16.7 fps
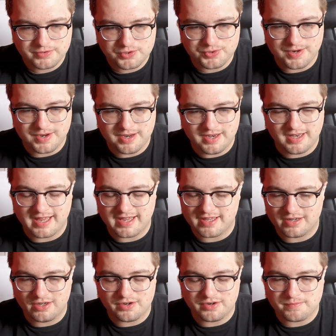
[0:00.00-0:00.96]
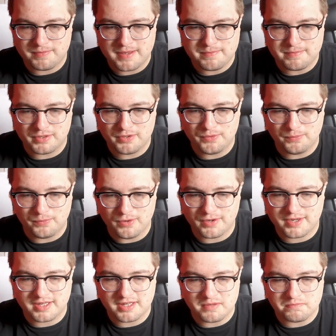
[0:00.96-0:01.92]
lot of people who
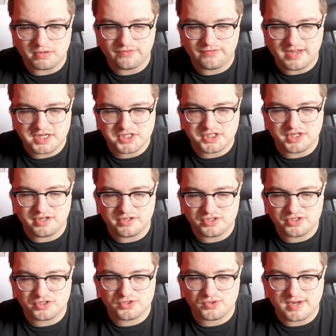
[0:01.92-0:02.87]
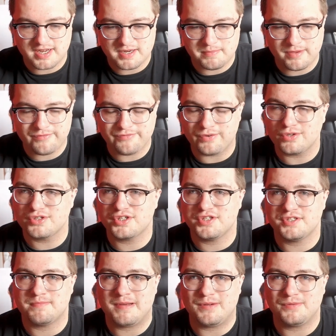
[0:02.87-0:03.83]
work in the profession just try to be
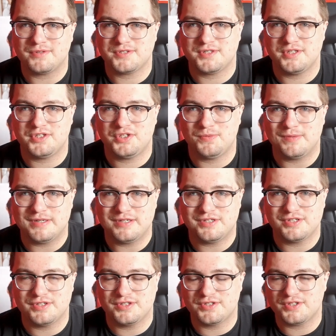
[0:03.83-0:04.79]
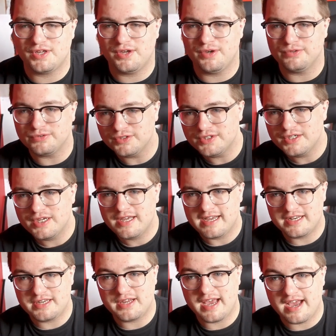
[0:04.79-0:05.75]
vultures about the situation. So,
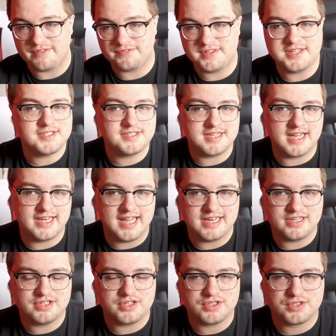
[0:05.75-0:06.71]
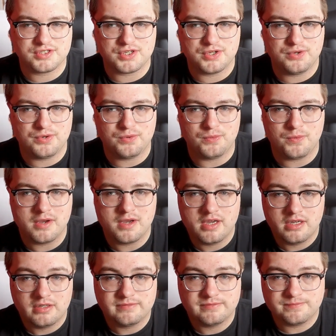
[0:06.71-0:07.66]
and you have these dead enders who...
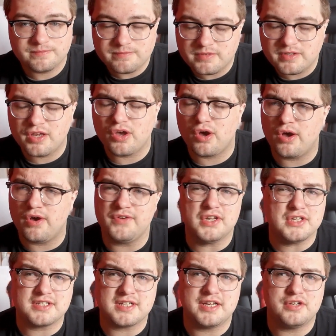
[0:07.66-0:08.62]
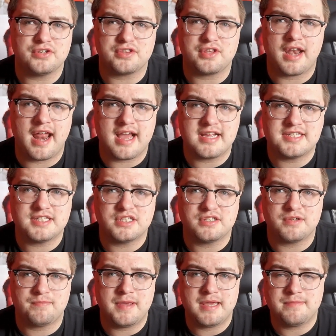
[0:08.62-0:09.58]
obviously not the
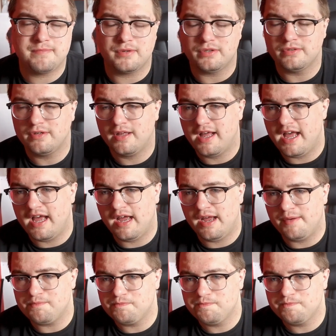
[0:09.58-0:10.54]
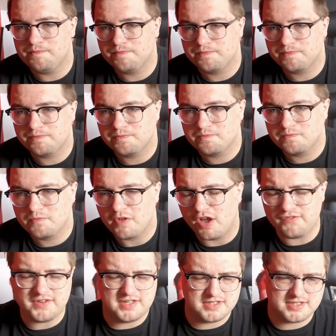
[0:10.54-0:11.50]
nicest of people.
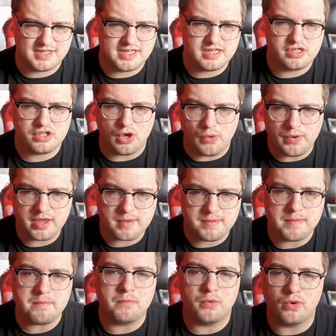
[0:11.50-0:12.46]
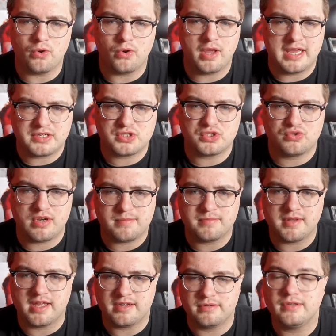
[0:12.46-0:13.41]
Obviously going a bit more extreme
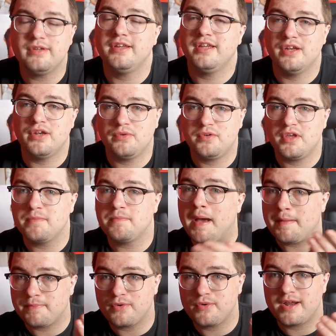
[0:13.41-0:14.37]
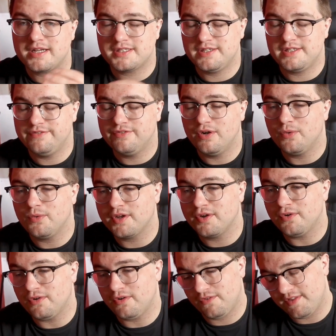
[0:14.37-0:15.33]
than, you know, your paparazzi folk and
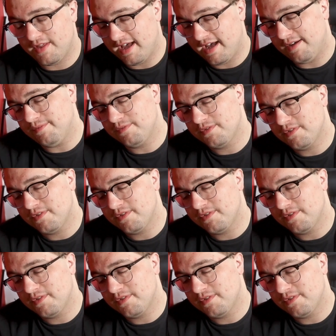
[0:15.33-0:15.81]
all of that.